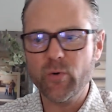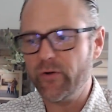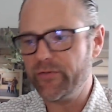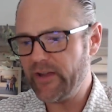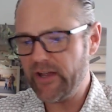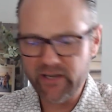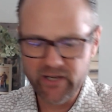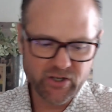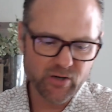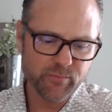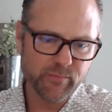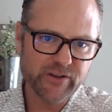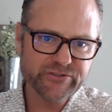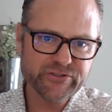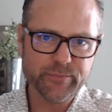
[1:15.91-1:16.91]
and then in your
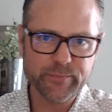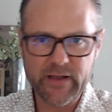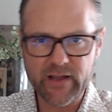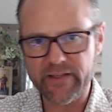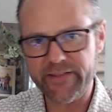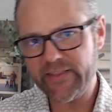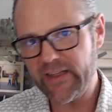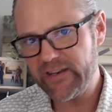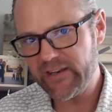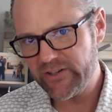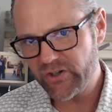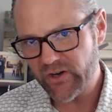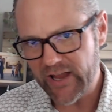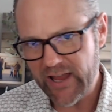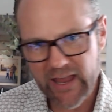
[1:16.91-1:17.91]
muscle belly, then in
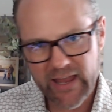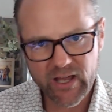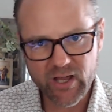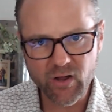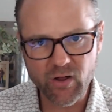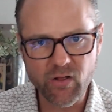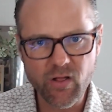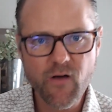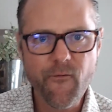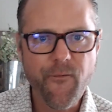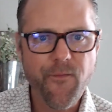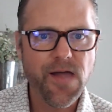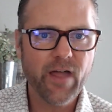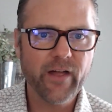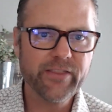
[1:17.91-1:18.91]
your ankle,
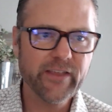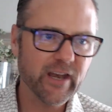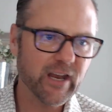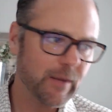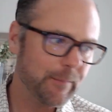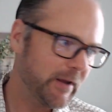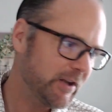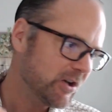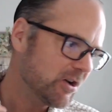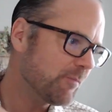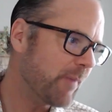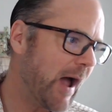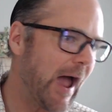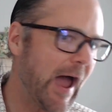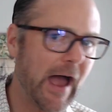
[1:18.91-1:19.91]
and then it can be in your
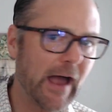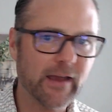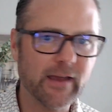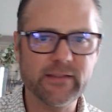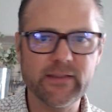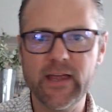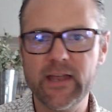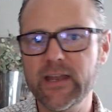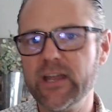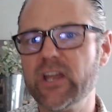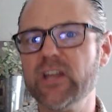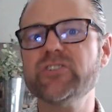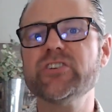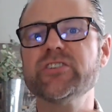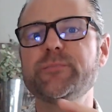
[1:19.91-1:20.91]
back, and then it
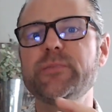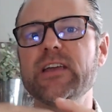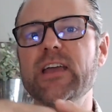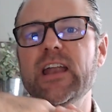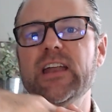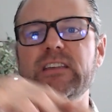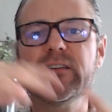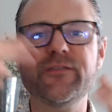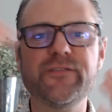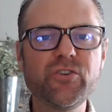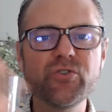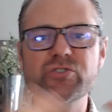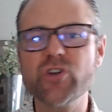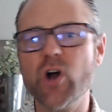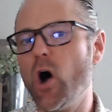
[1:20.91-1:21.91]
can just be kind of
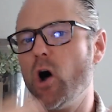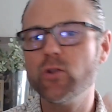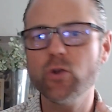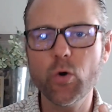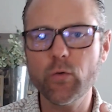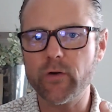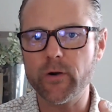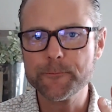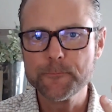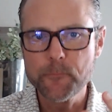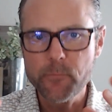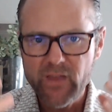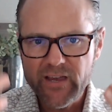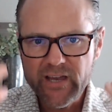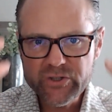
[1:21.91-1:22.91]
diffuse all over.
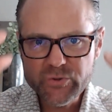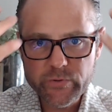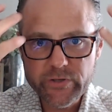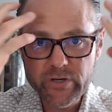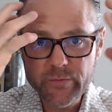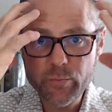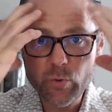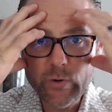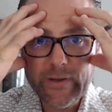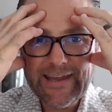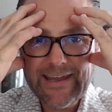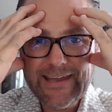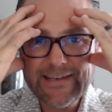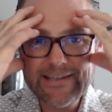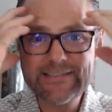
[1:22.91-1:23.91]
Because when your
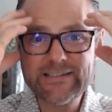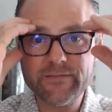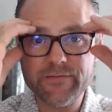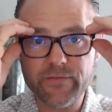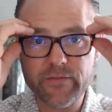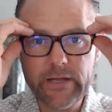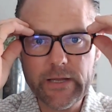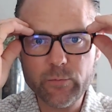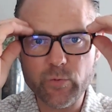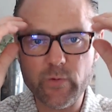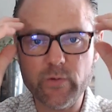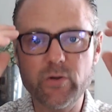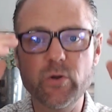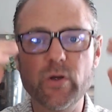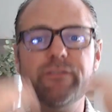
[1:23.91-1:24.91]
brain is inflamed, when
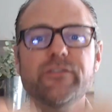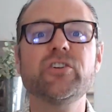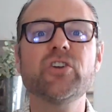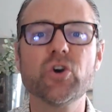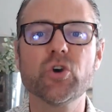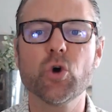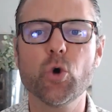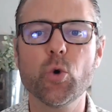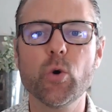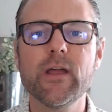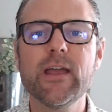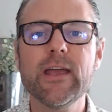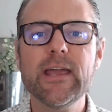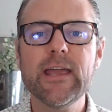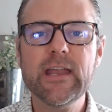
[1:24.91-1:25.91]
you have
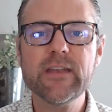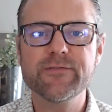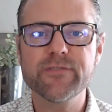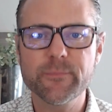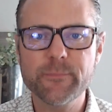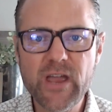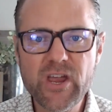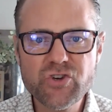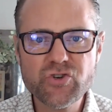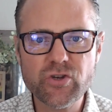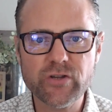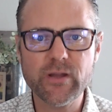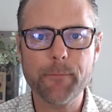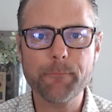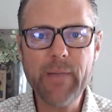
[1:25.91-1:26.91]
neuroinflammation,
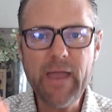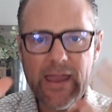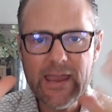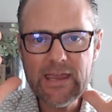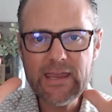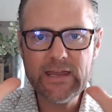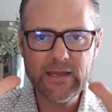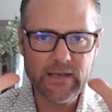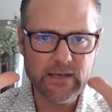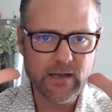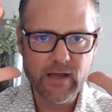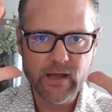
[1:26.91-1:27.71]
the pain